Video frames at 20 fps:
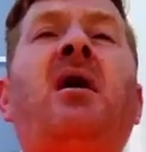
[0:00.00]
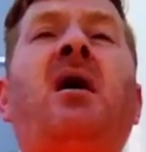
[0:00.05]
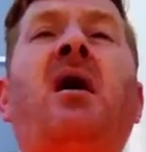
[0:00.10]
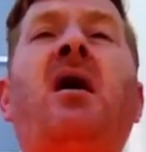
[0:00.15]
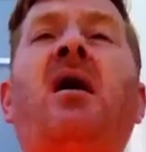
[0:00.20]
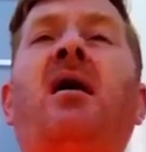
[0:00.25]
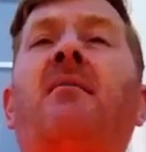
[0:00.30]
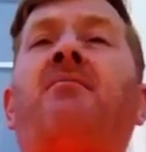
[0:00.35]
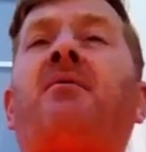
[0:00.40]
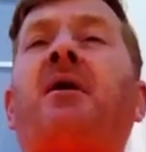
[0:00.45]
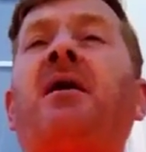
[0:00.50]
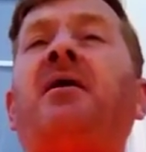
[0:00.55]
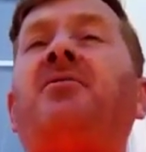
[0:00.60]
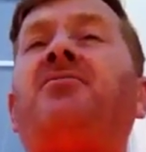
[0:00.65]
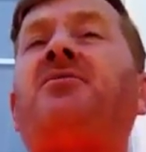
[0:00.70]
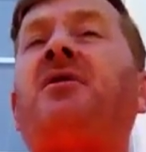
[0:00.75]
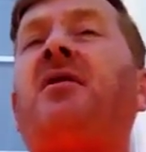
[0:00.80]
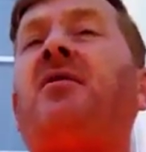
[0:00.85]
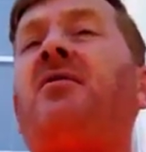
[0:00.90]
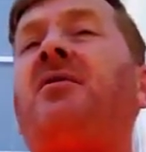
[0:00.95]
Friday,
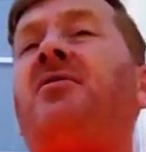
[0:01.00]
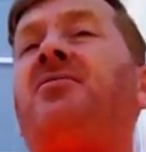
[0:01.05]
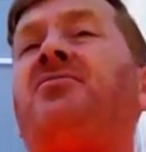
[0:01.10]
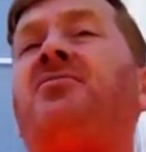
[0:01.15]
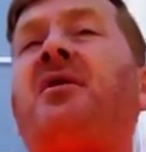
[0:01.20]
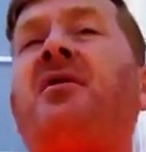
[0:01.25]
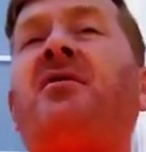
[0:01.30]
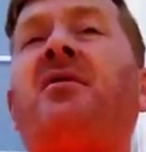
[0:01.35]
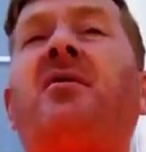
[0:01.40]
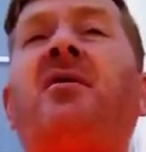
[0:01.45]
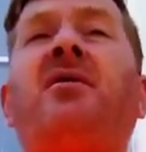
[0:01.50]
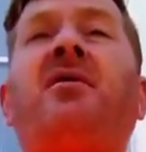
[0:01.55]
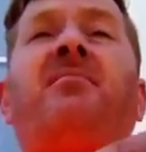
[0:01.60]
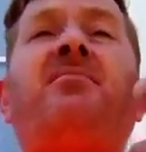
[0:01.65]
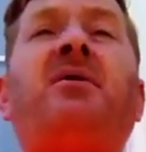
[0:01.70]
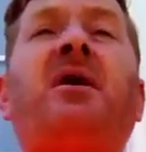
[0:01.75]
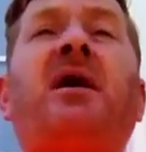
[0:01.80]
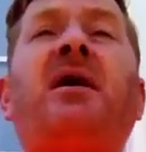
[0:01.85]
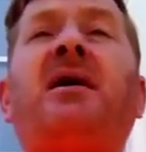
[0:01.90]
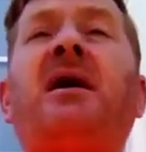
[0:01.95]
Saturday, Sunday
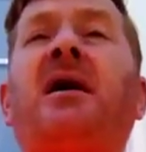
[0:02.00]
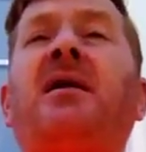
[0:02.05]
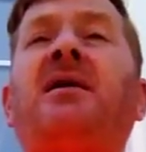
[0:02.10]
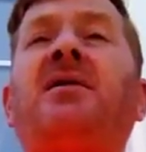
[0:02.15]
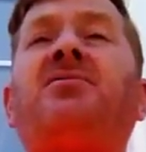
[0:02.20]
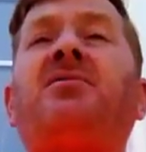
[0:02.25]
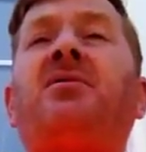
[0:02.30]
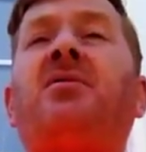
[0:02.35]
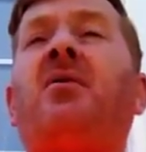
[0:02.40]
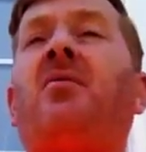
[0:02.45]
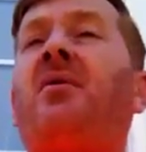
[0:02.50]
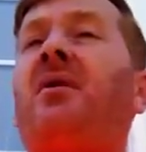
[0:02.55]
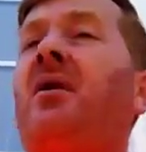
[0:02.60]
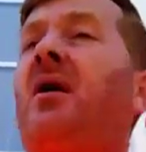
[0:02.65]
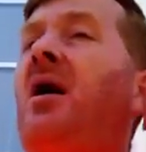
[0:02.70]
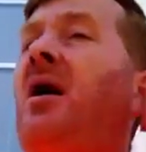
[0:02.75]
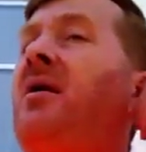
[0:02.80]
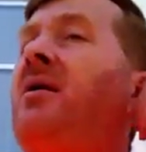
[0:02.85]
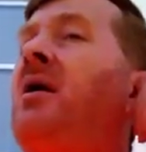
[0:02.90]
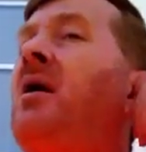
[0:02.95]
if you ain't got nothing going
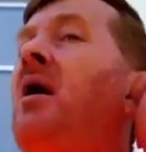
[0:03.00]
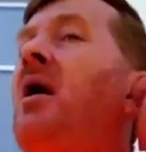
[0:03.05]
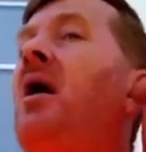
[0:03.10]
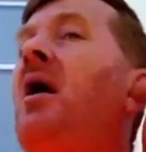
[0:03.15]
on.